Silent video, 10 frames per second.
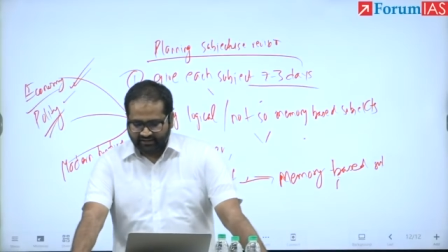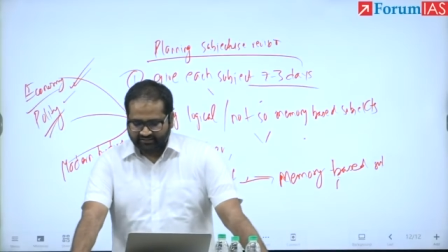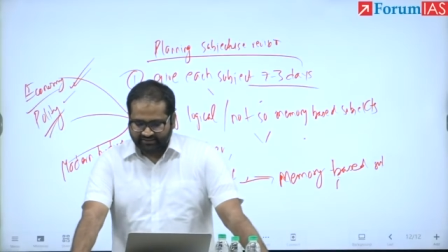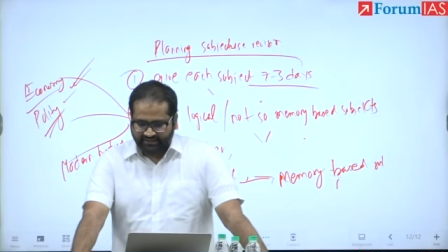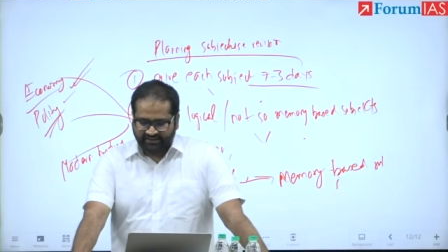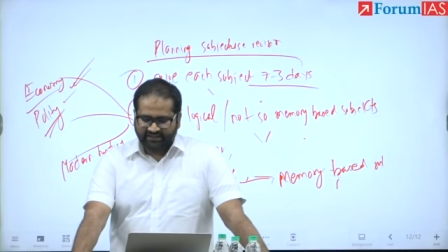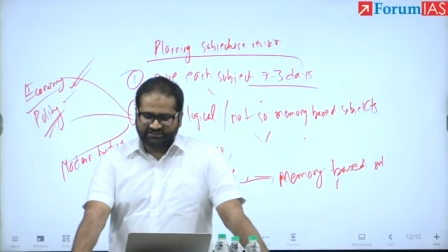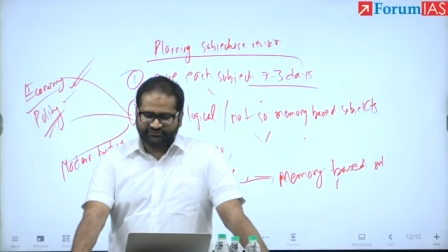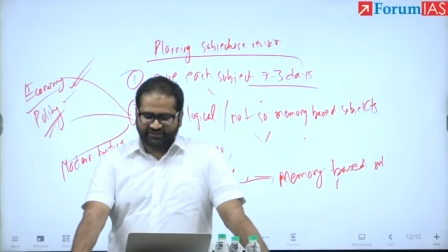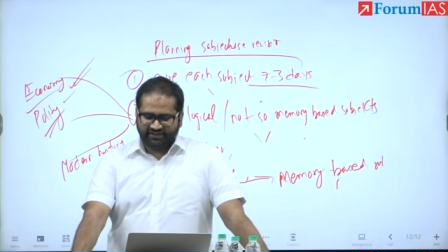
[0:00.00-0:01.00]
three
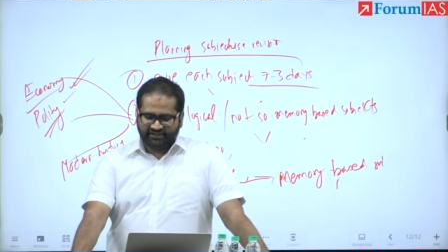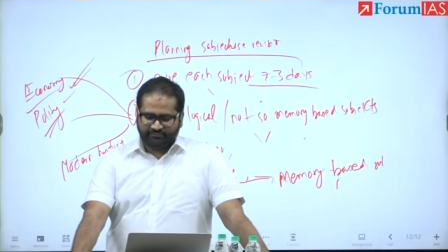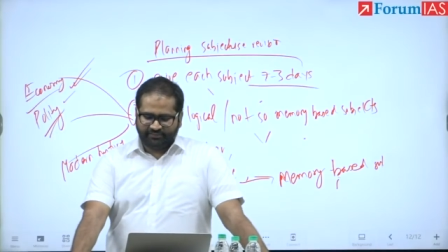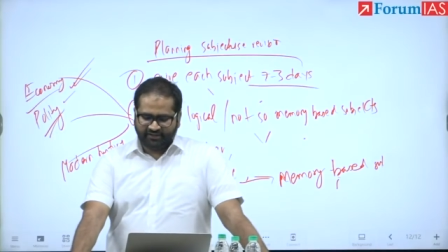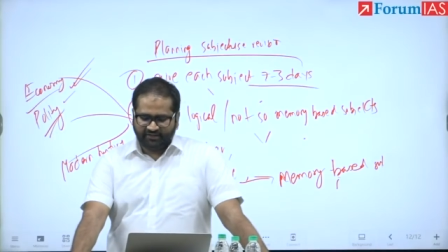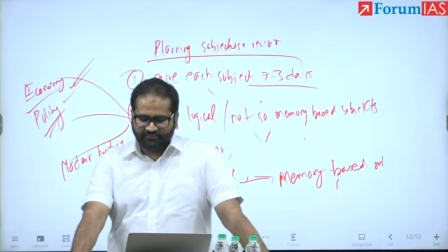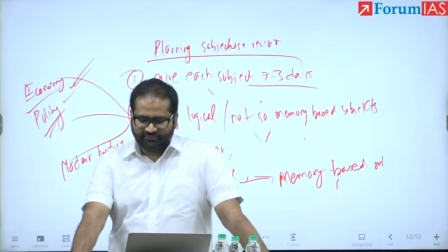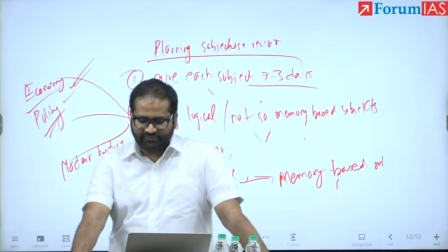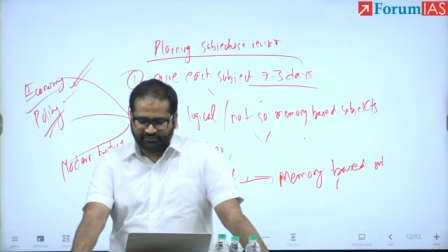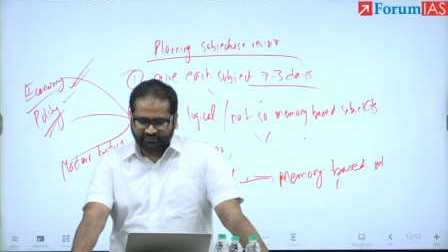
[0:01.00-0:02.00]
days within the
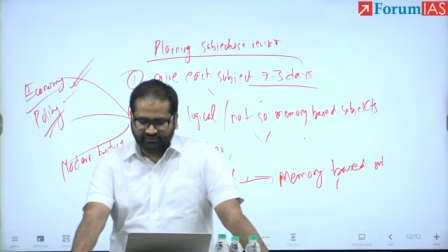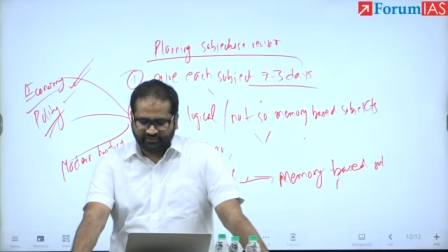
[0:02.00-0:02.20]
prelims,